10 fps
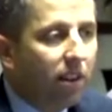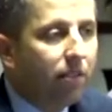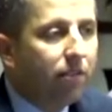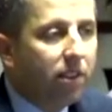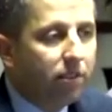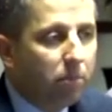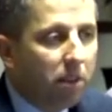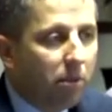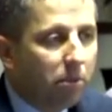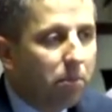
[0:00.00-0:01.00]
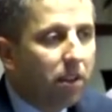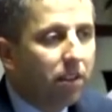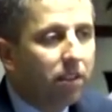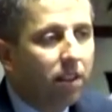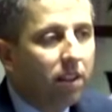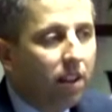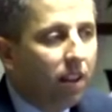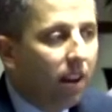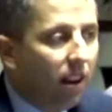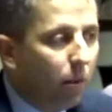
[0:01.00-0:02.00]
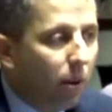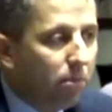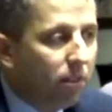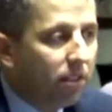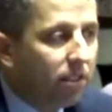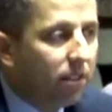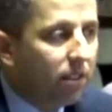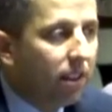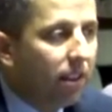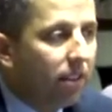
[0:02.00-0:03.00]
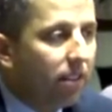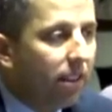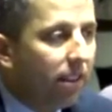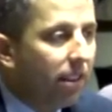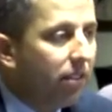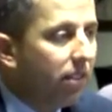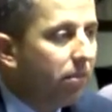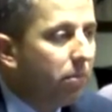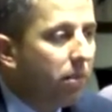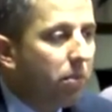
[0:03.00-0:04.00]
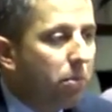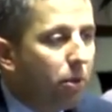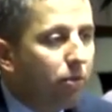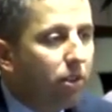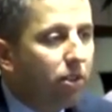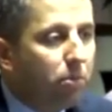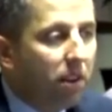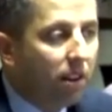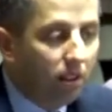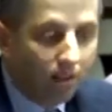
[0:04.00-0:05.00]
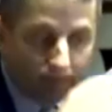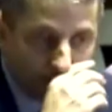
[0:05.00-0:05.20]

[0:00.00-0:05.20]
They'll have fever, abdominal pain, a high white blood cell count. They can even perforate their bowel.